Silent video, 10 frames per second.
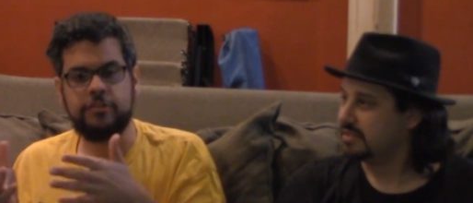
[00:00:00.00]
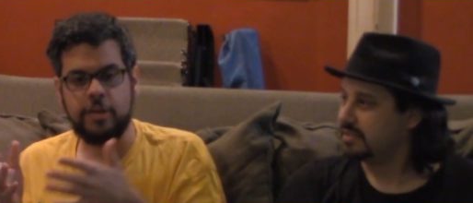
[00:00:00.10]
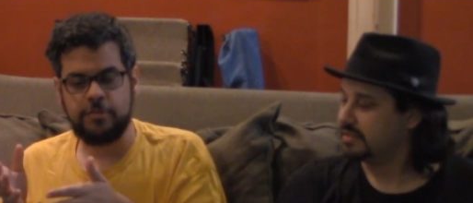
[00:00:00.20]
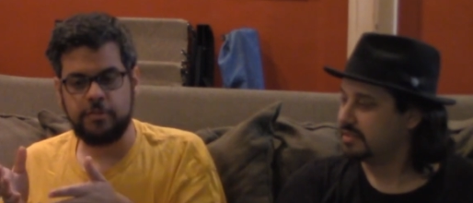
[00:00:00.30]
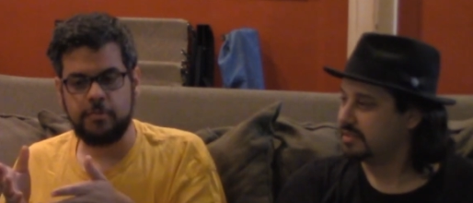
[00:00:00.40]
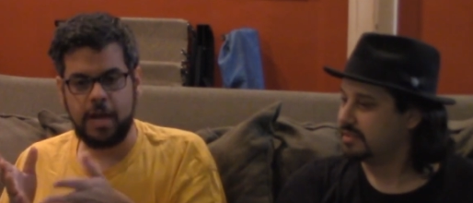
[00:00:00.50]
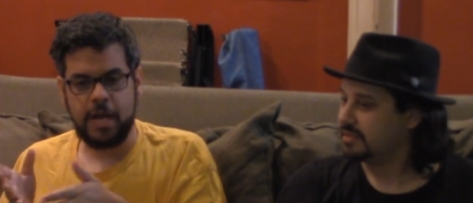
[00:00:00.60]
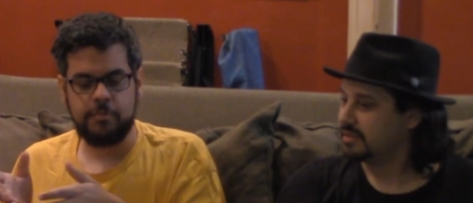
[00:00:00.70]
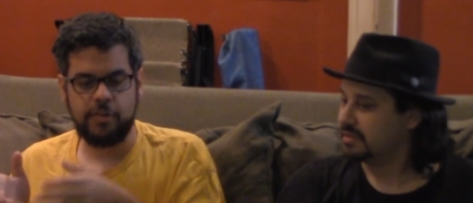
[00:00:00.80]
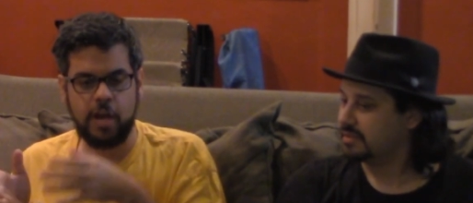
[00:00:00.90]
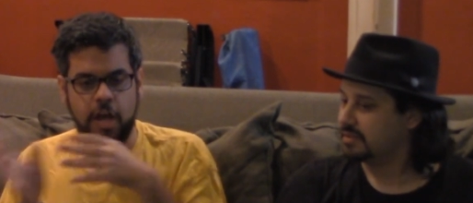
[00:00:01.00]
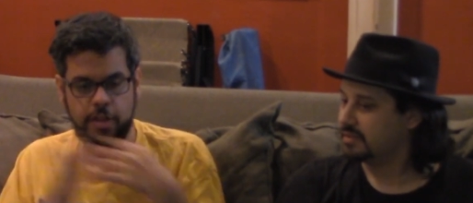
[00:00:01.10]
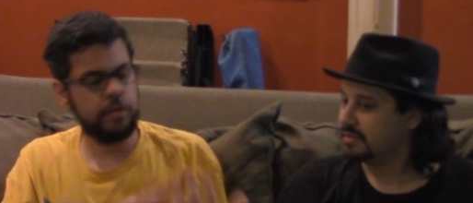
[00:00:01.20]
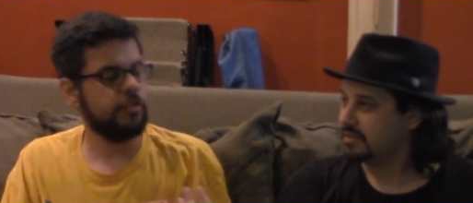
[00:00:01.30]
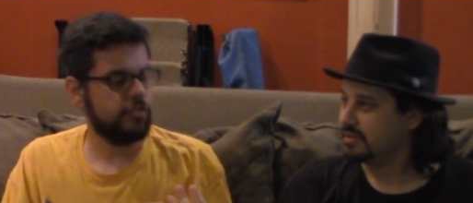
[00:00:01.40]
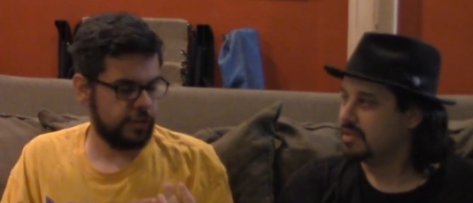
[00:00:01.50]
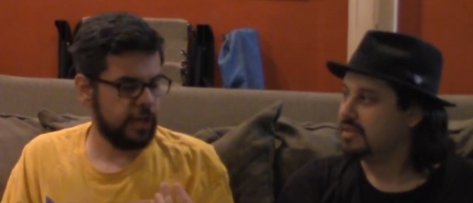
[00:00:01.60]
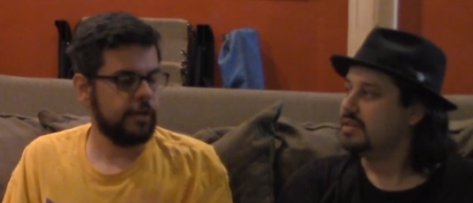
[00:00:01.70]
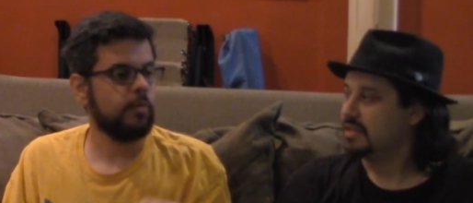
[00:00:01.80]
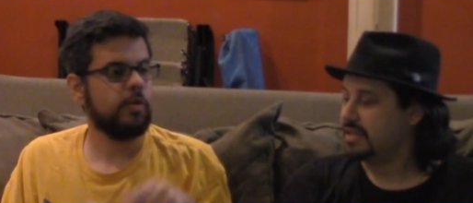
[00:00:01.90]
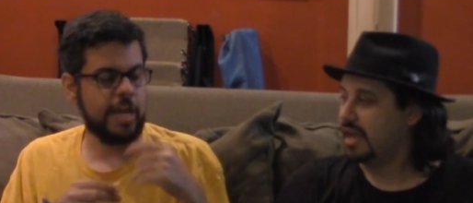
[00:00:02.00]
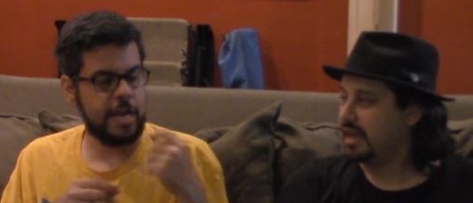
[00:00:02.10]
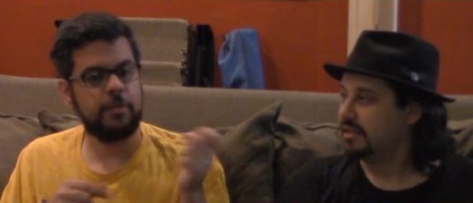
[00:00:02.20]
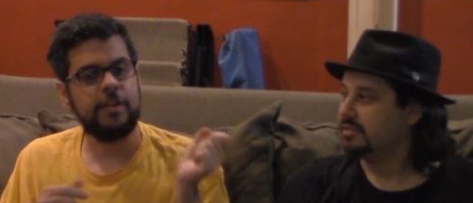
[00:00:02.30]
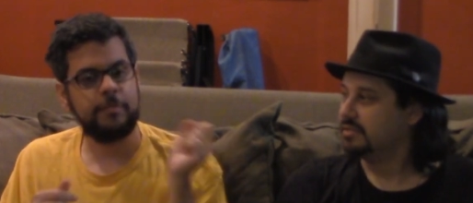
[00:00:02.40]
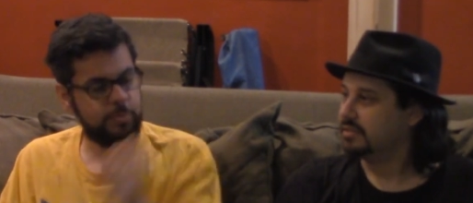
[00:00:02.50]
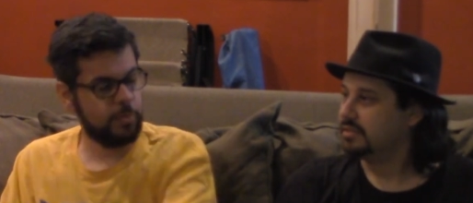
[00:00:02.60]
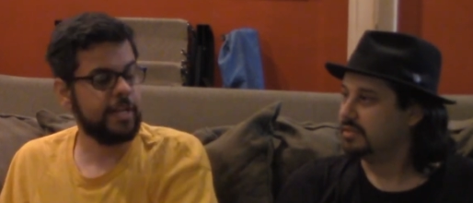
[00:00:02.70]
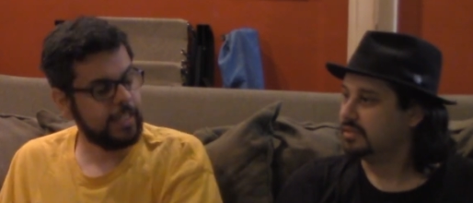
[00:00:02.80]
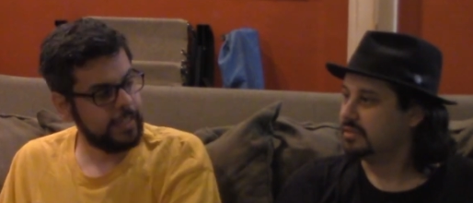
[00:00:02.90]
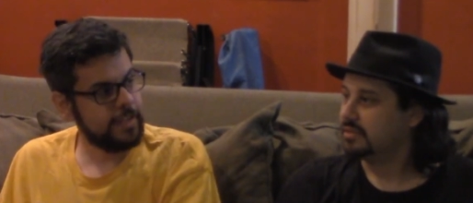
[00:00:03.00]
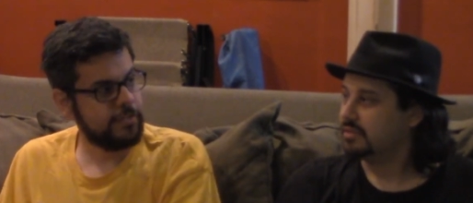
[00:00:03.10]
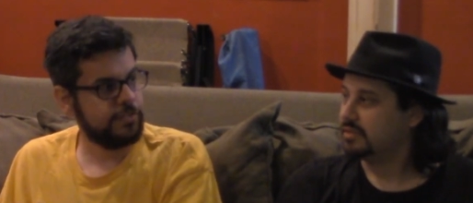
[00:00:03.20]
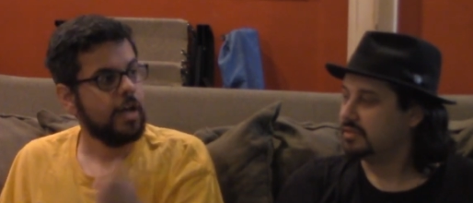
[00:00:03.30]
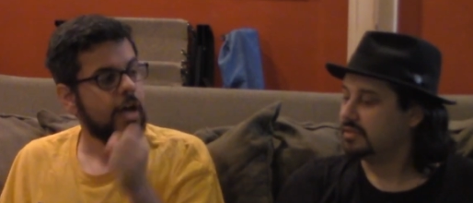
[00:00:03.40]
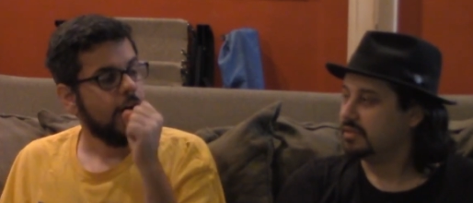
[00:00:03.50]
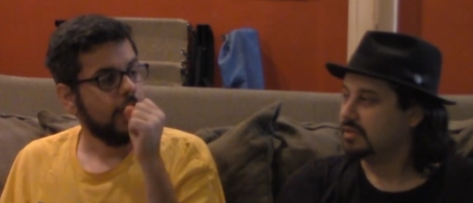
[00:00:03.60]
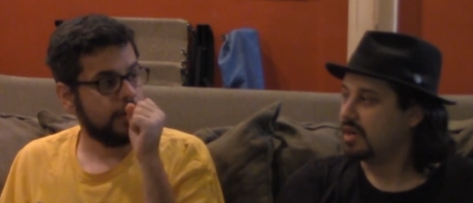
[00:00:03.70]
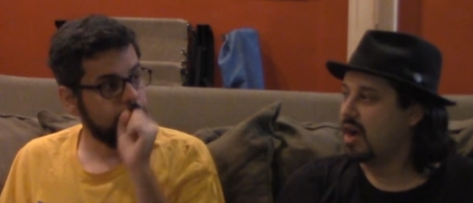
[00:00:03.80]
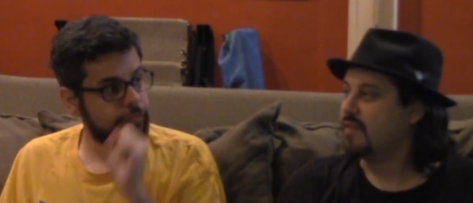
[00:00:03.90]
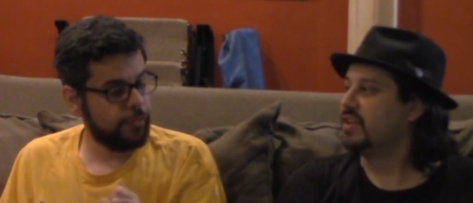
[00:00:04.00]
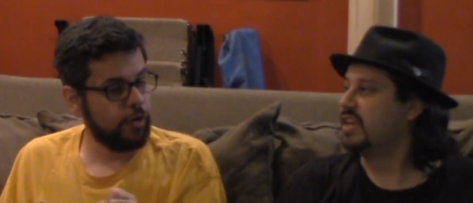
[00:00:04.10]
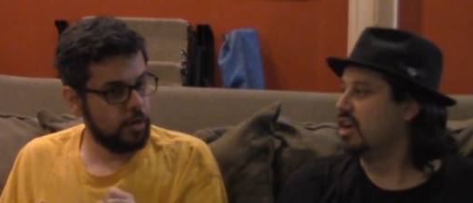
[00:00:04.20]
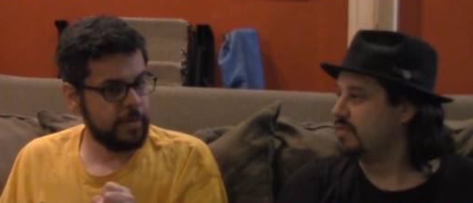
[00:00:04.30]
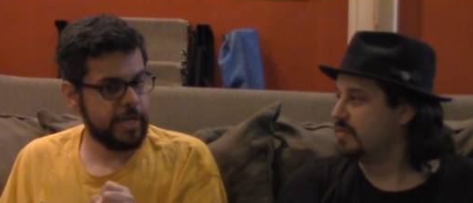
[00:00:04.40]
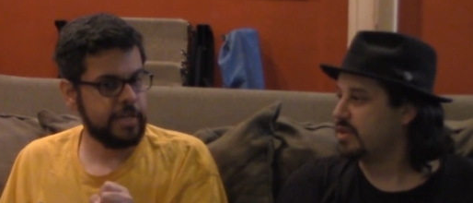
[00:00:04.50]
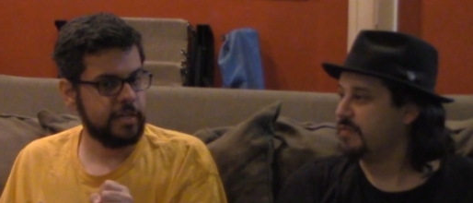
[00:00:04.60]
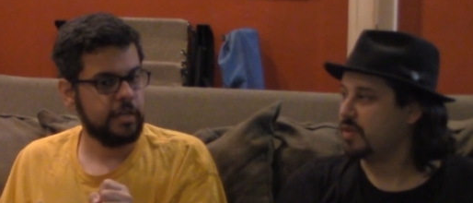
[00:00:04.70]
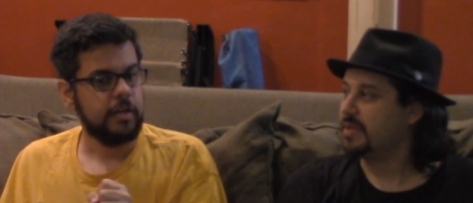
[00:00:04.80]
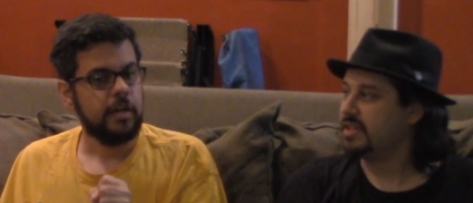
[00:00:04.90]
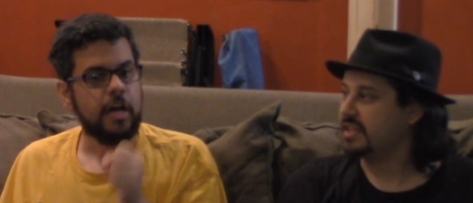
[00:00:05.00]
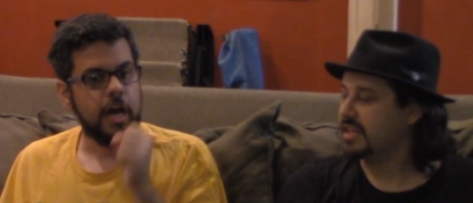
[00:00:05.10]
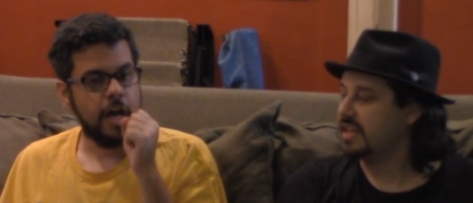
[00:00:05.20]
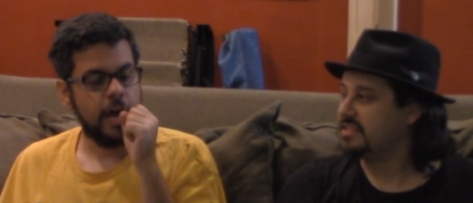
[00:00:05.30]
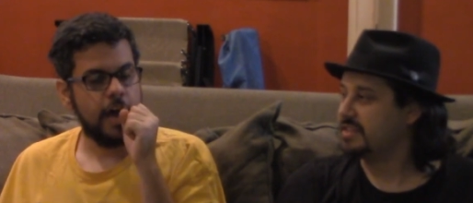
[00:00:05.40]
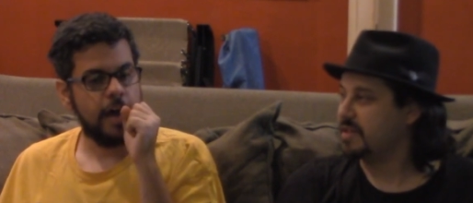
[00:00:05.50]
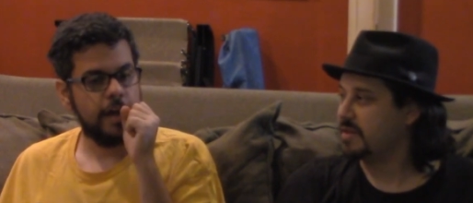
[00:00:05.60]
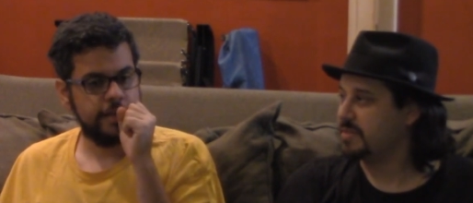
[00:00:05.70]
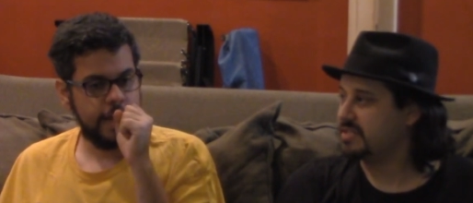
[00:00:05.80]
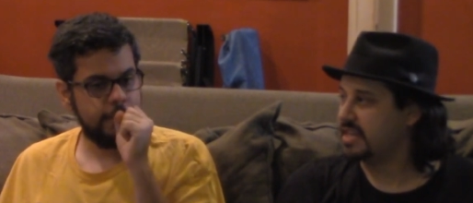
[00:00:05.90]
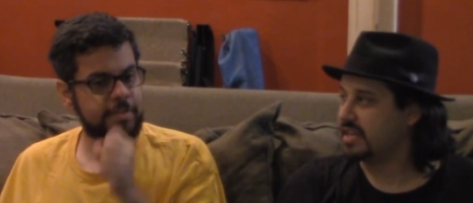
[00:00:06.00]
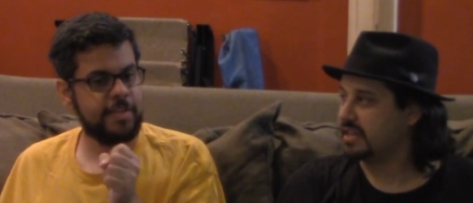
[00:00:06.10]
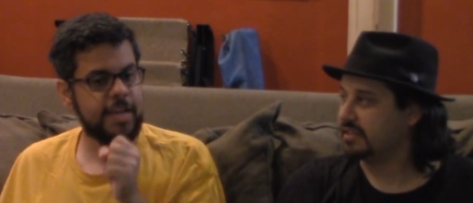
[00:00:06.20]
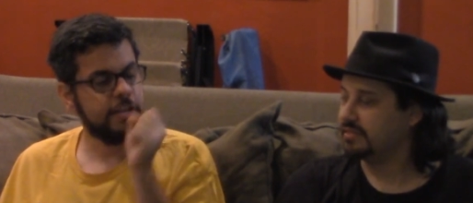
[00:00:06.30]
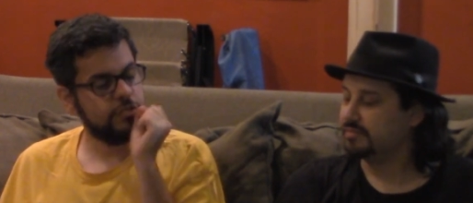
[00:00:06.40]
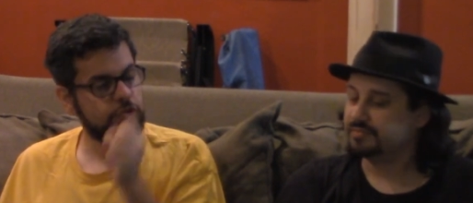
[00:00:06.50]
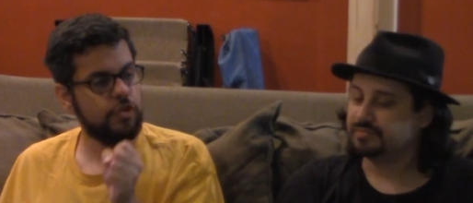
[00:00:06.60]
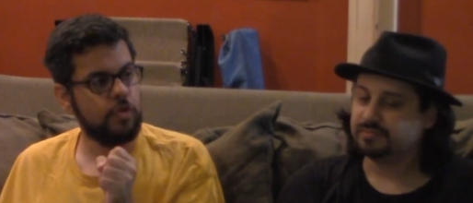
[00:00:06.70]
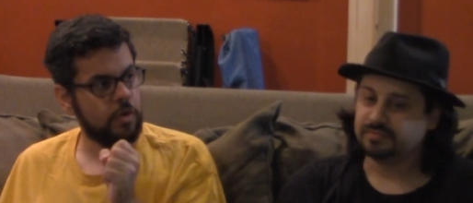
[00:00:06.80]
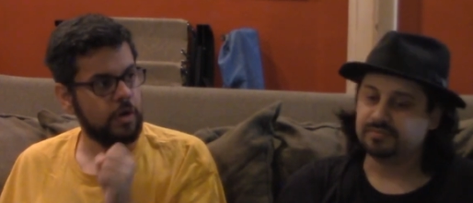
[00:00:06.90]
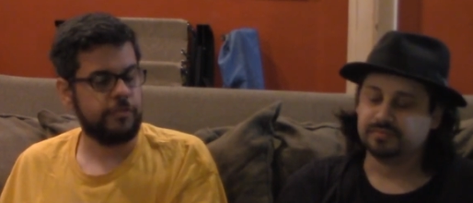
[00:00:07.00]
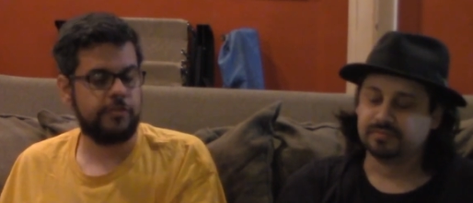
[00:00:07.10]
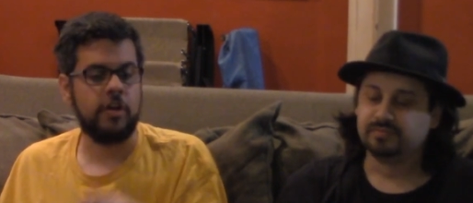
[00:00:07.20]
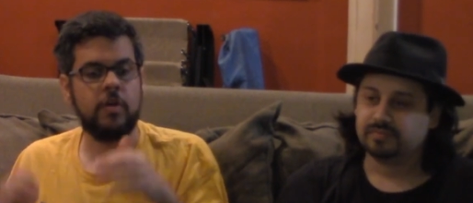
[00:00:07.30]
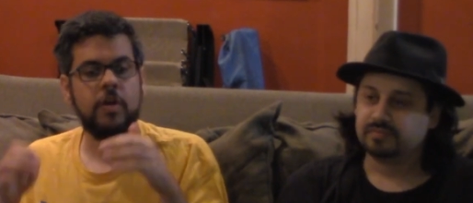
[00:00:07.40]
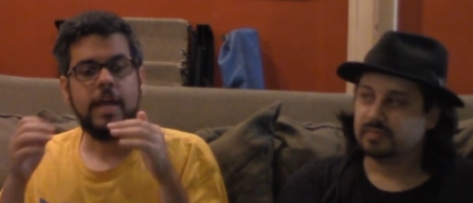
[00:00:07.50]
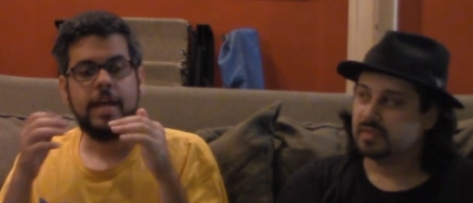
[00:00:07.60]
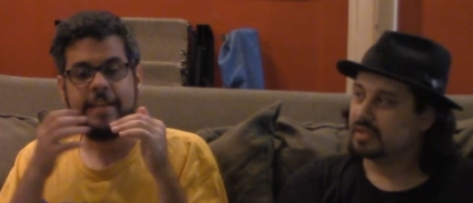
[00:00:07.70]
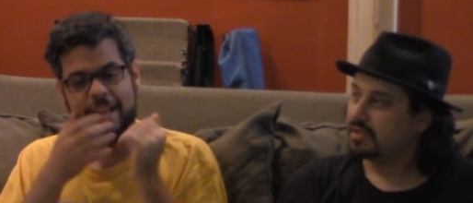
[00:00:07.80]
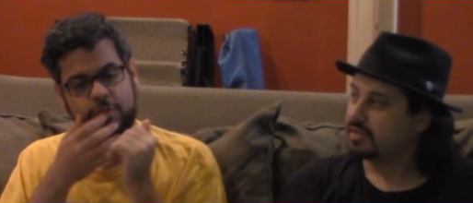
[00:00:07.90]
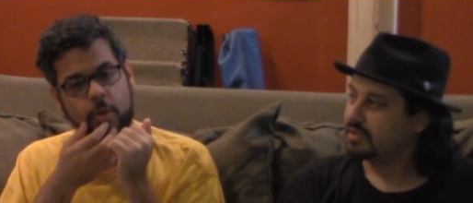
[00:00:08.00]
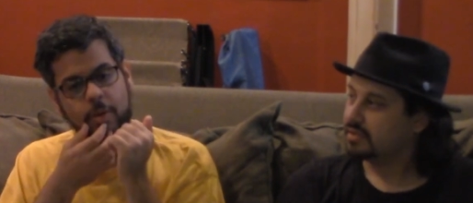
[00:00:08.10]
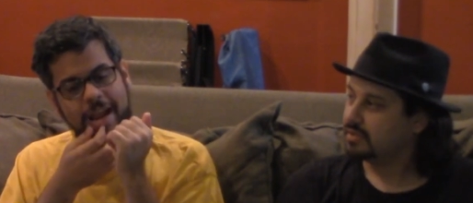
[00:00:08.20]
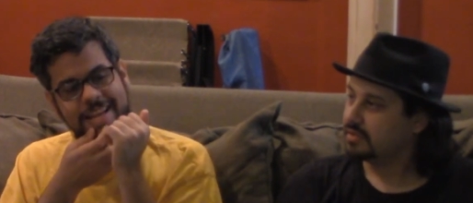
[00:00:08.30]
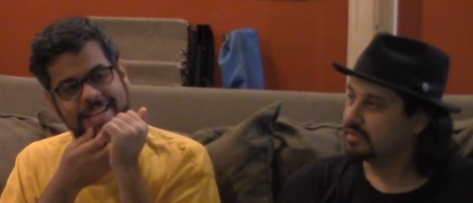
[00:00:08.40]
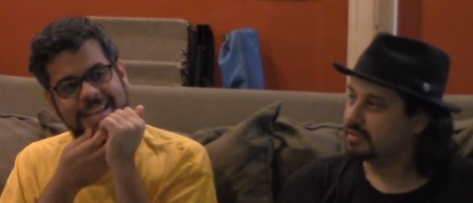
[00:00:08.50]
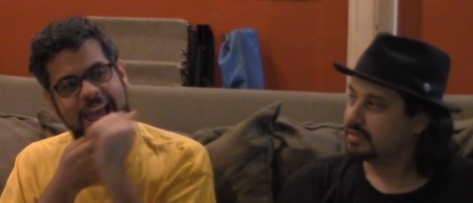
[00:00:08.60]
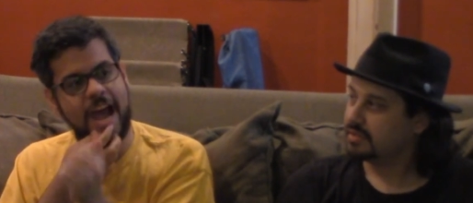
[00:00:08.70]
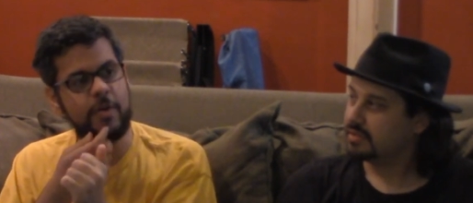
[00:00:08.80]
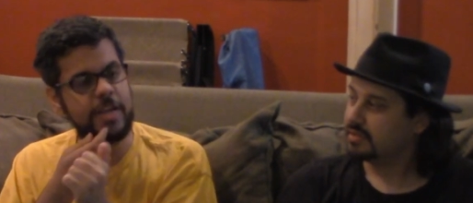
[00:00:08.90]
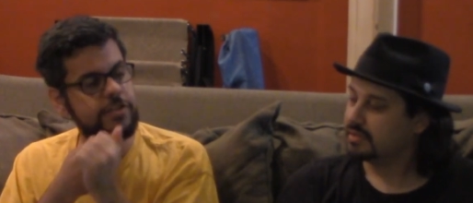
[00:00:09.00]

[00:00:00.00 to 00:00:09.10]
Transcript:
Speaker 1: Egyptian mom's other son was able to bring the list confirming the kids that have been taken to the north. So that's where we're heading now.